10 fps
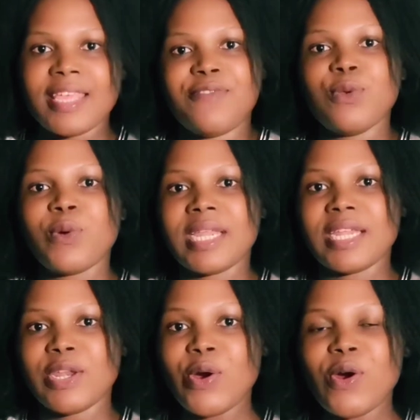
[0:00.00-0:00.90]
If you
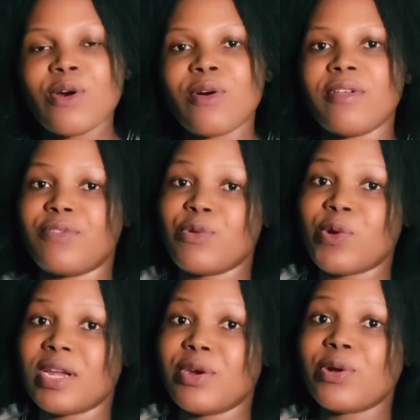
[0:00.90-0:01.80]
want to know, or if
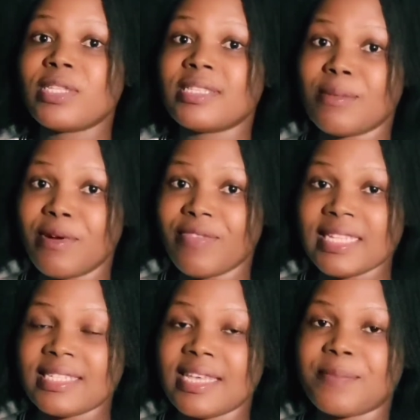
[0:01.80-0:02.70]
you want to know some
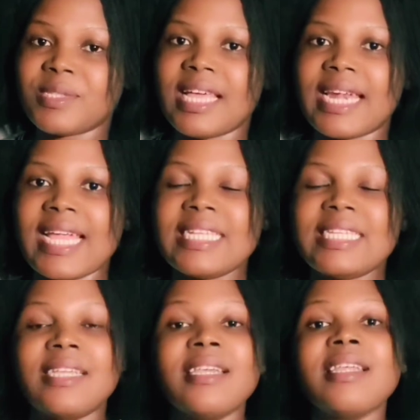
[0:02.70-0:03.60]
of the tips that I
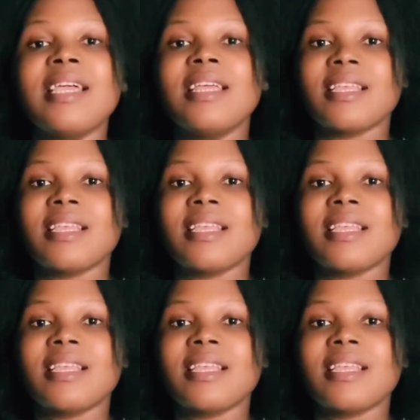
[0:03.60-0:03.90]
did,